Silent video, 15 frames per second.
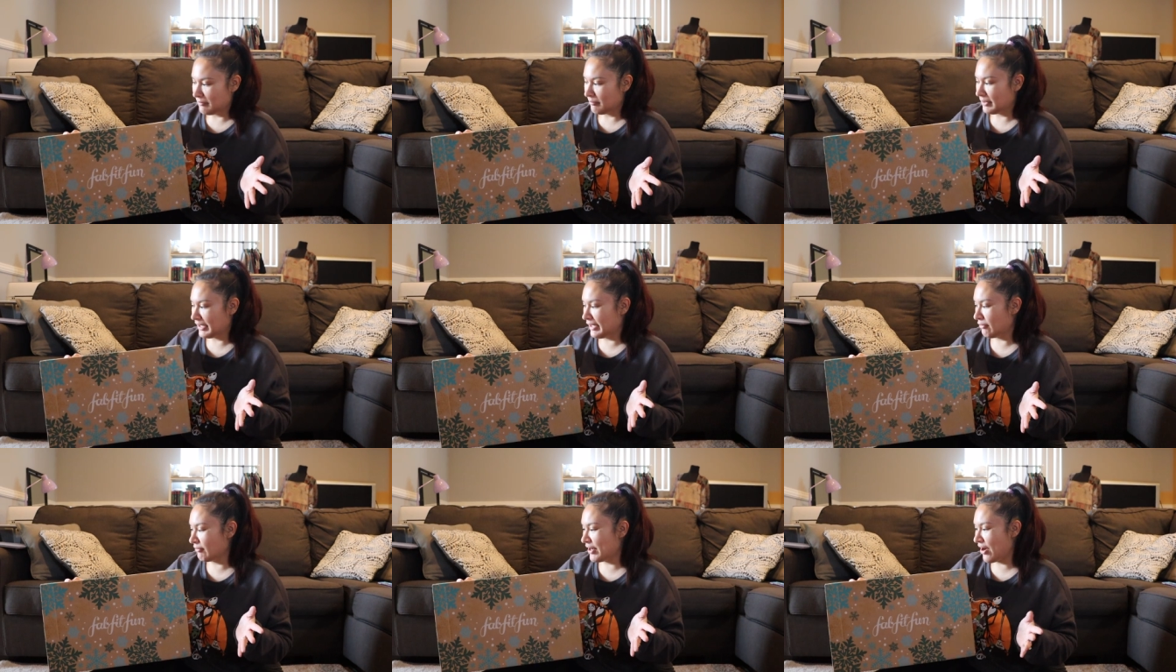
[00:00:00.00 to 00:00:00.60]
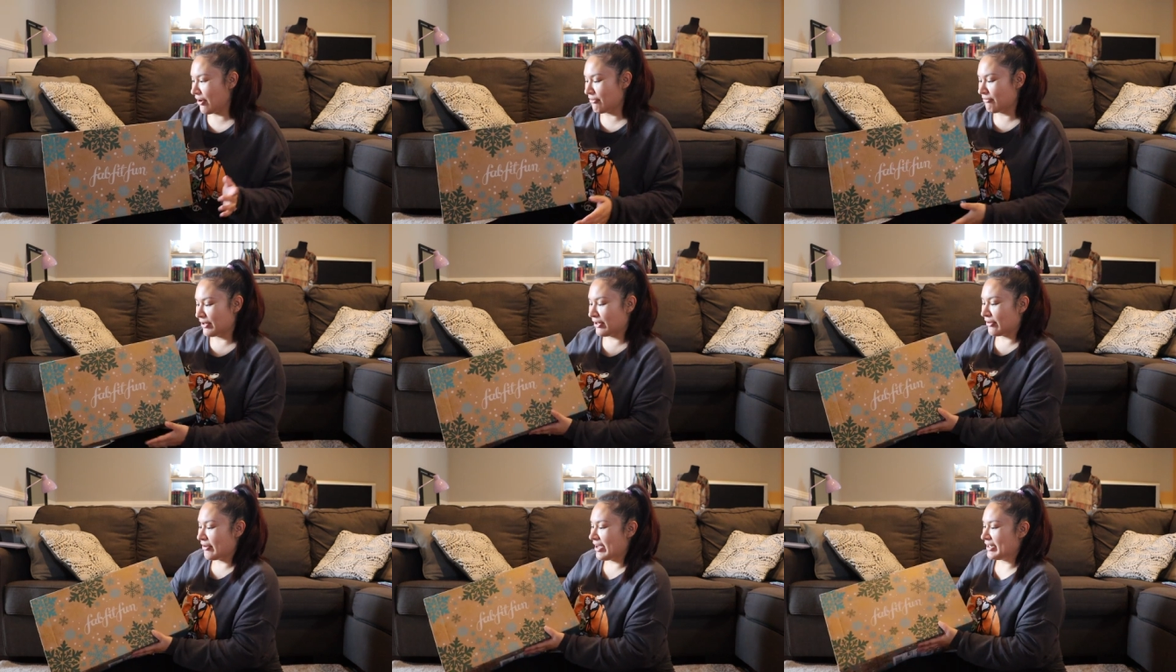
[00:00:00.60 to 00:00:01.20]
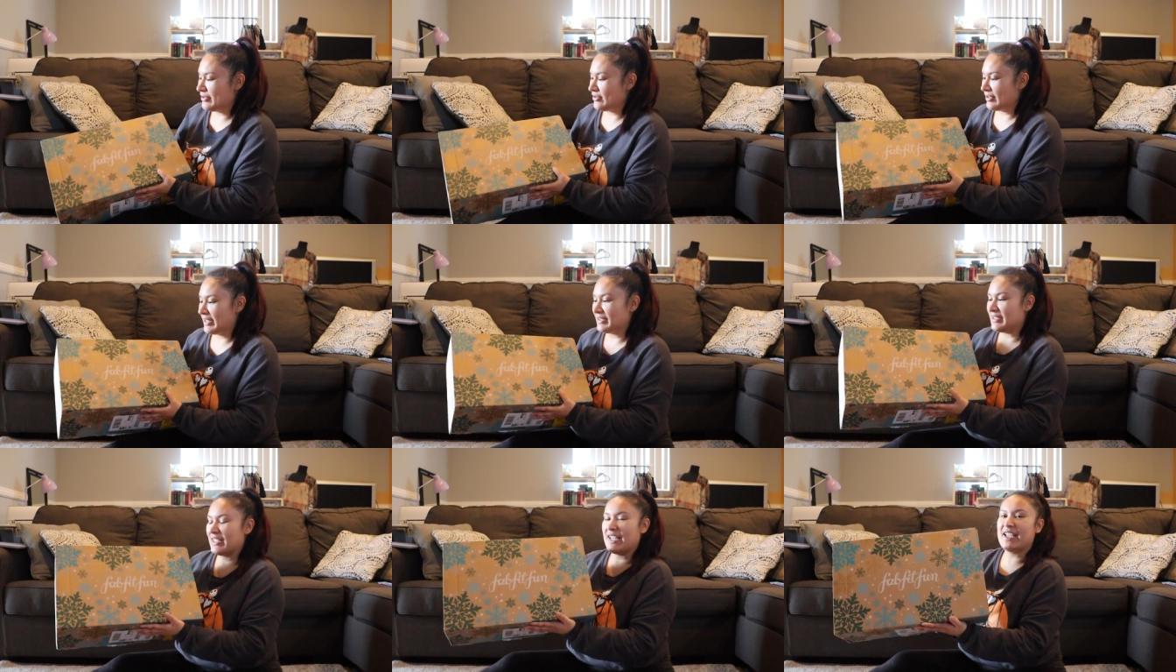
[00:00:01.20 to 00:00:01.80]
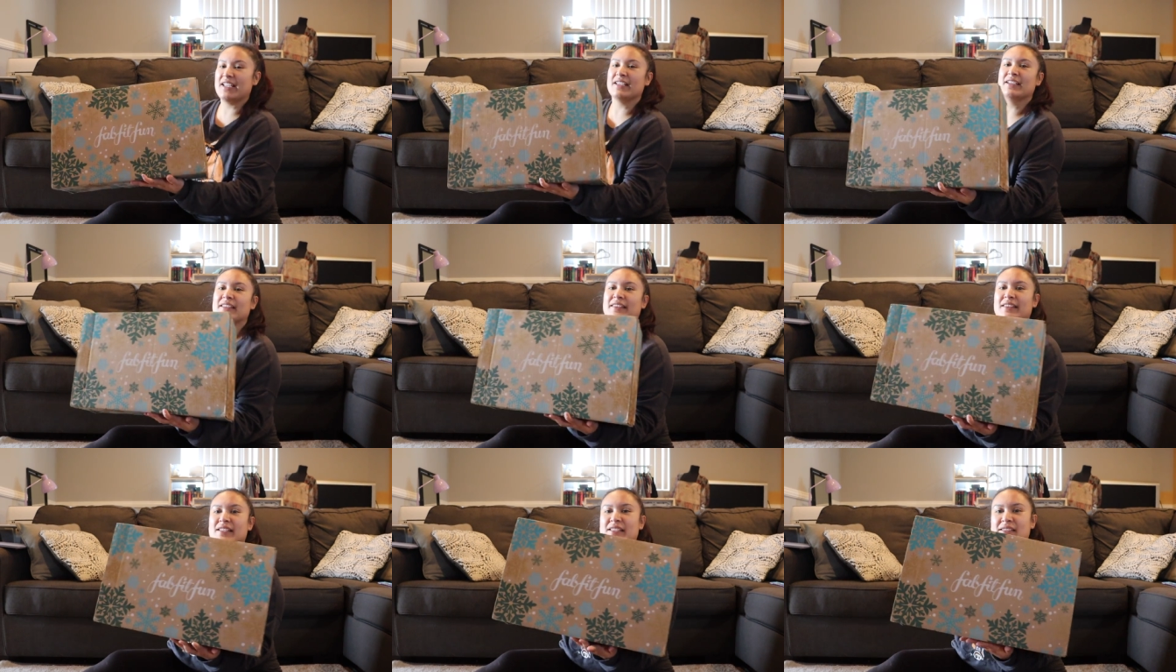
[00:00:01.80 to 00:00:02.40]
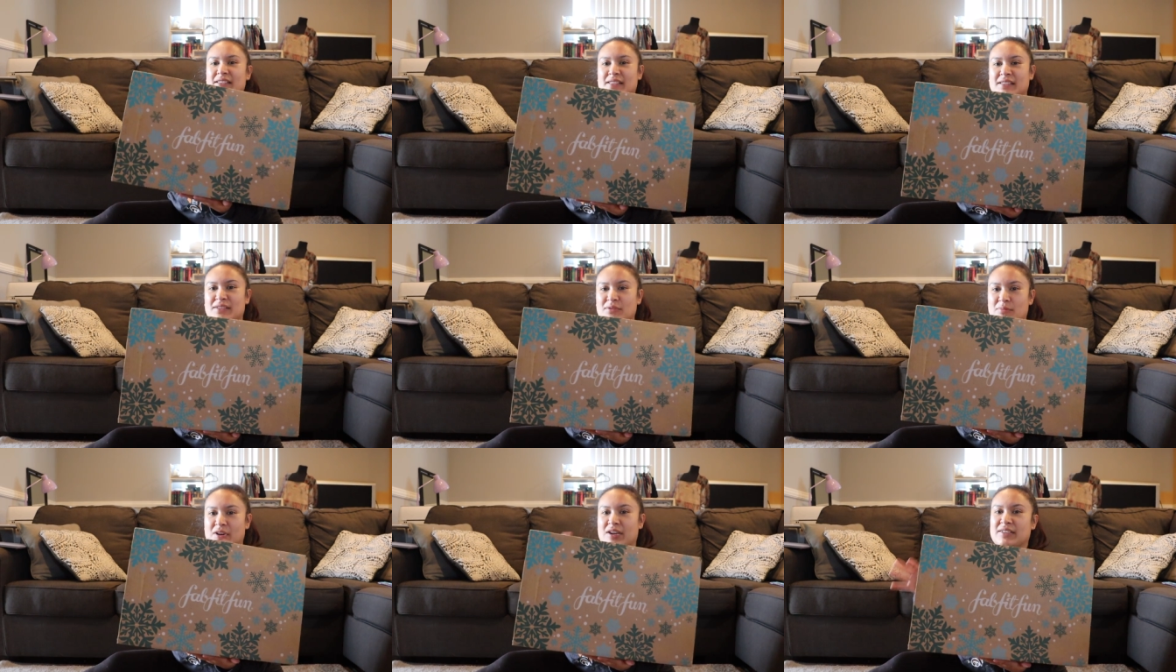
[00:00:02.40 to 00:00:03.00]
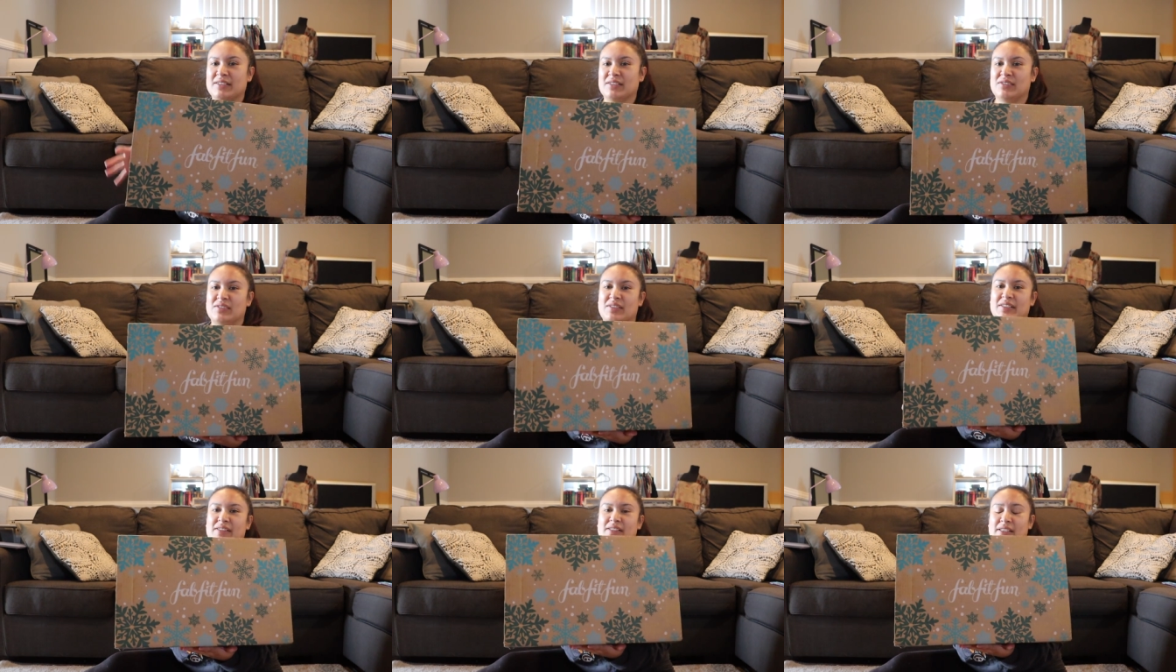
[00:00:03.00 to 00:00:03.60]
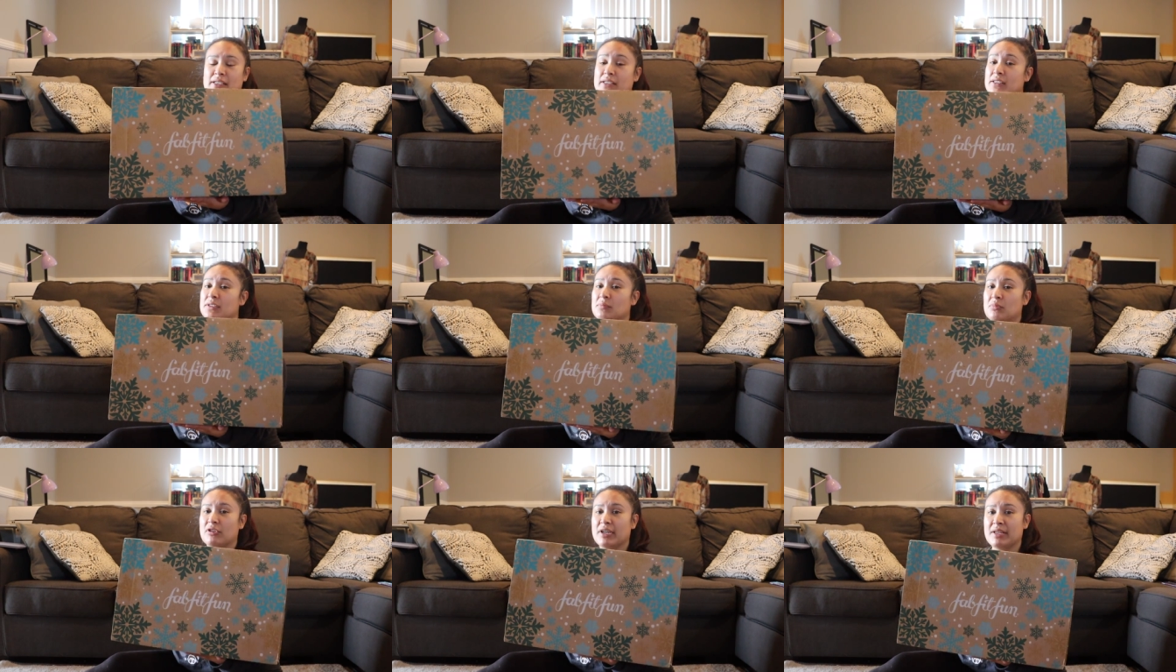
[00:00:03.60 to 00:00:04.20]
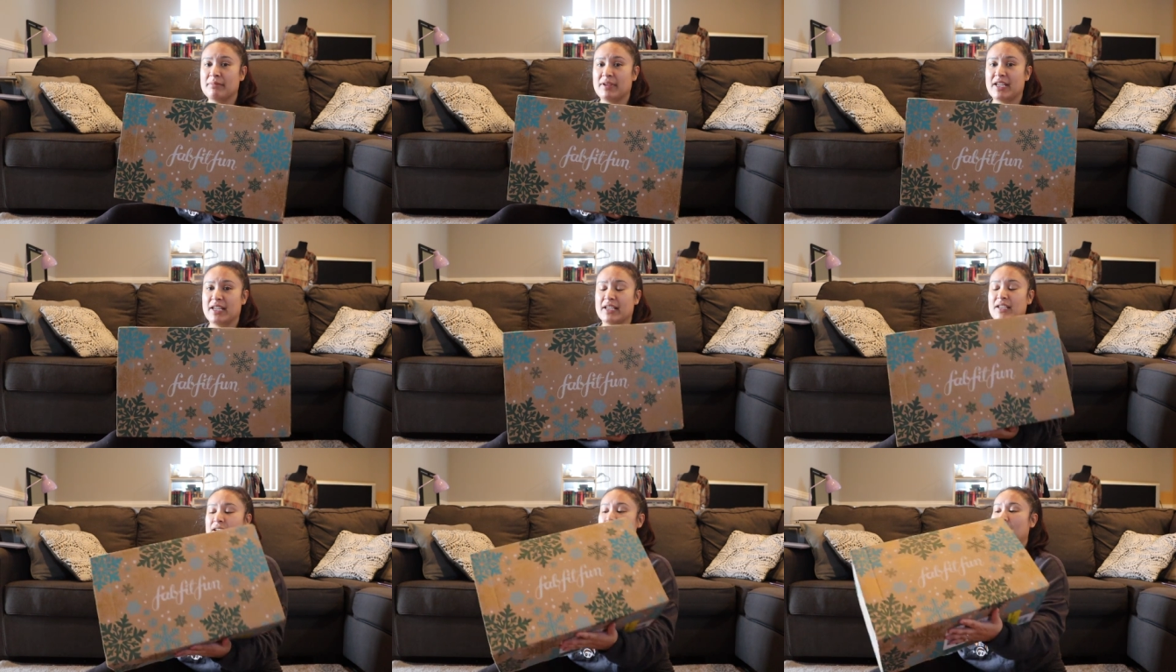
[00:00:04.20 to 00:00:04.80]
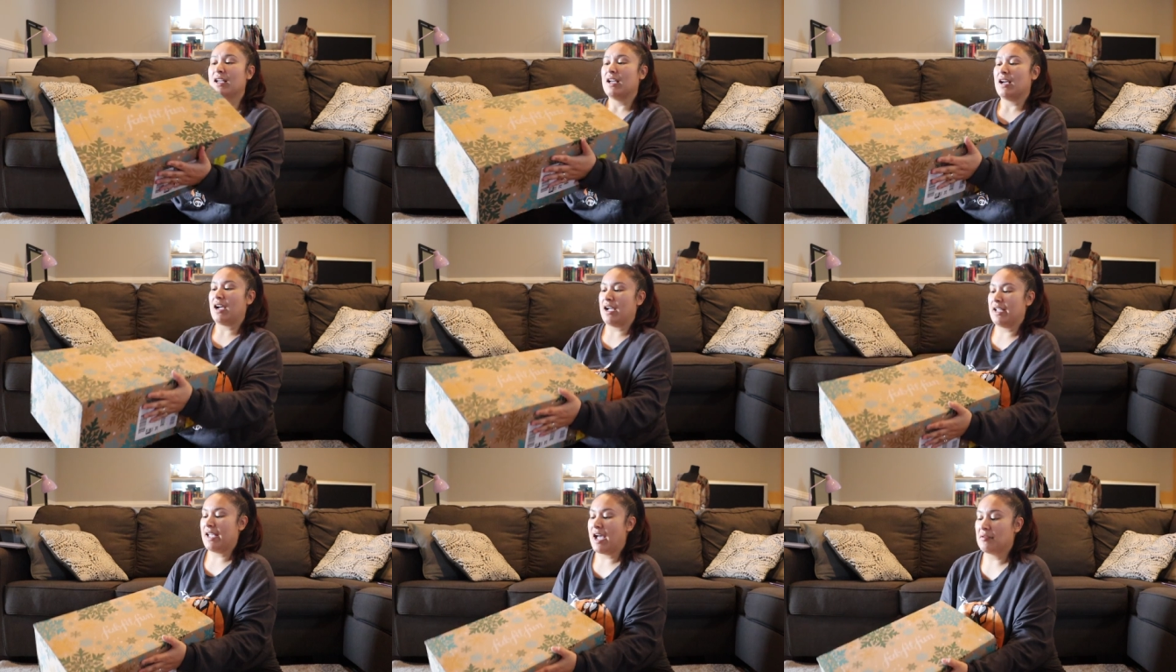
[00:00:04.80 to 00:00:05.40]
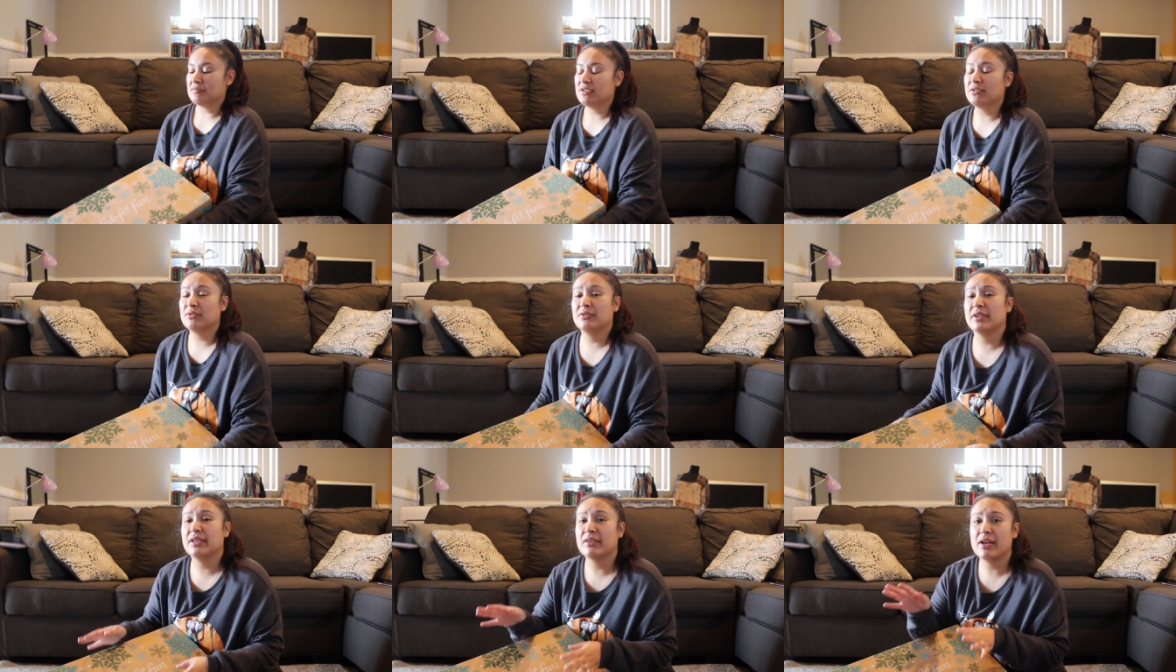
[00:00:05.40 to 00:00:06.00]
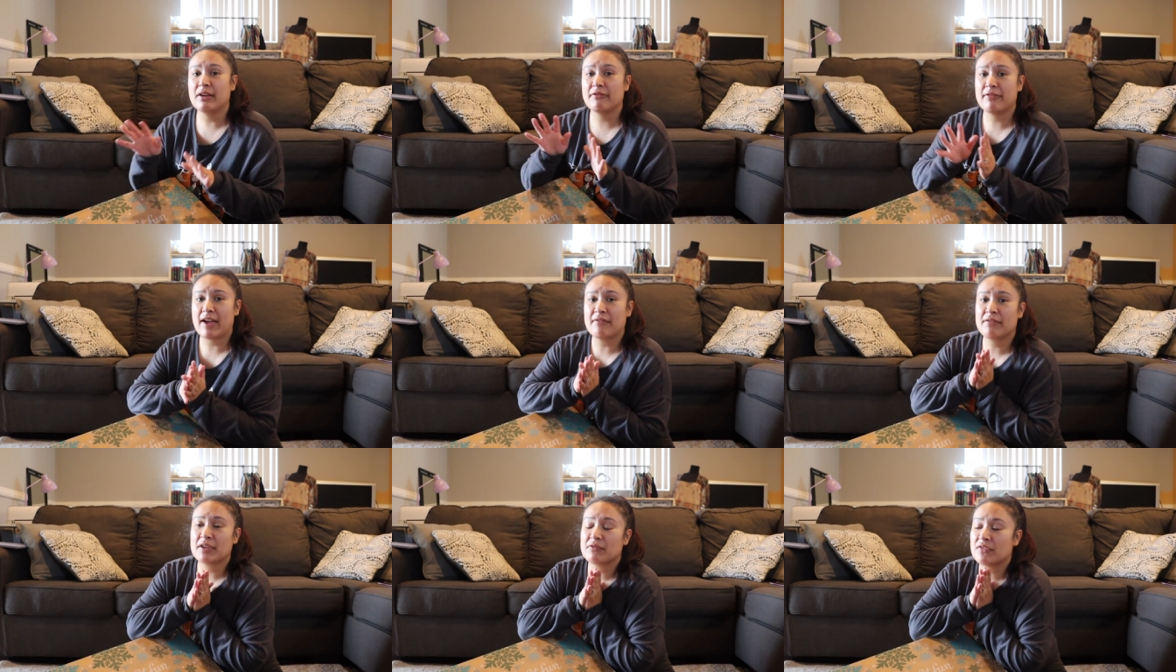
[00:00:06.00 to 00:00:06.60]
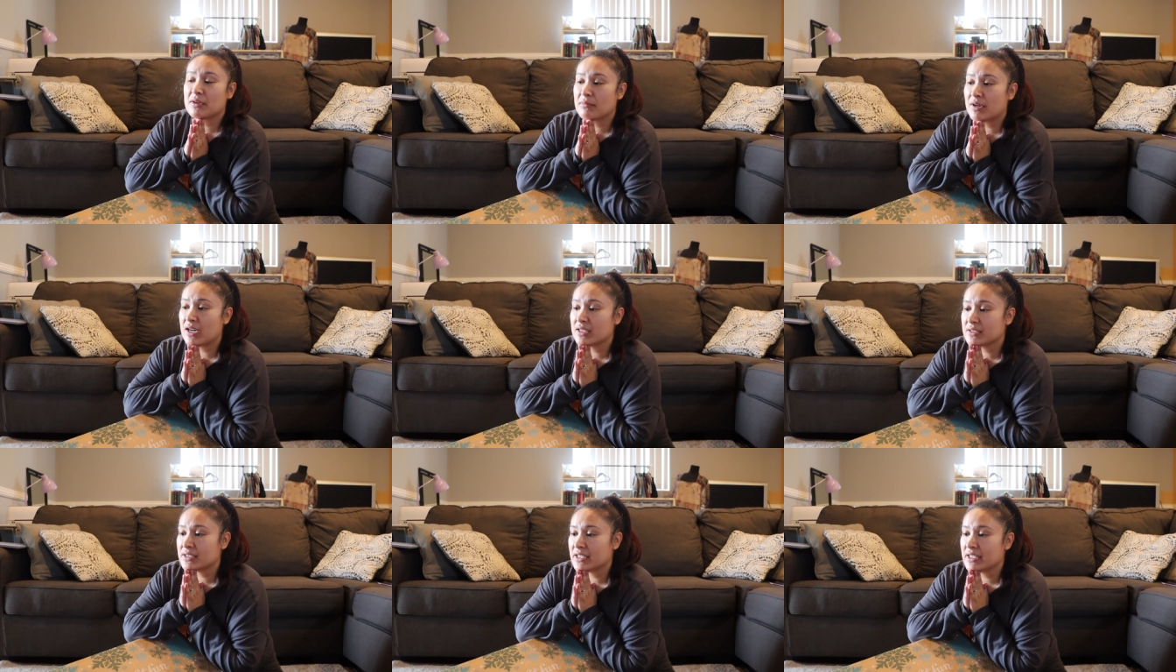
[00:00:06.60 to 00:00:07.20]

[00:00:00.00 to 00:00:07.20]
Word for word: But here we are. We're going to go ahead and do that today. This is the box. As you can see, it's pretty big. I absolutely love FabFitFun box.